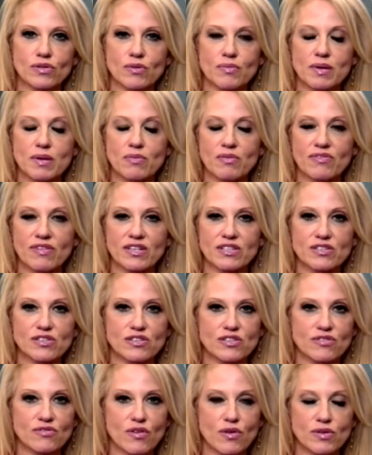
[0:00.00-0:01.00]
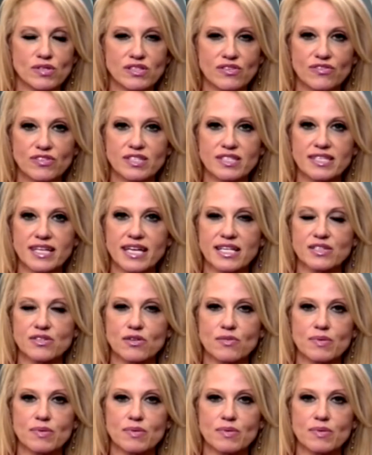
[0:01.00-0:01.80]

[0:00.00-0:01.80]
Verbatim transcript: There are people registered to vote in different states.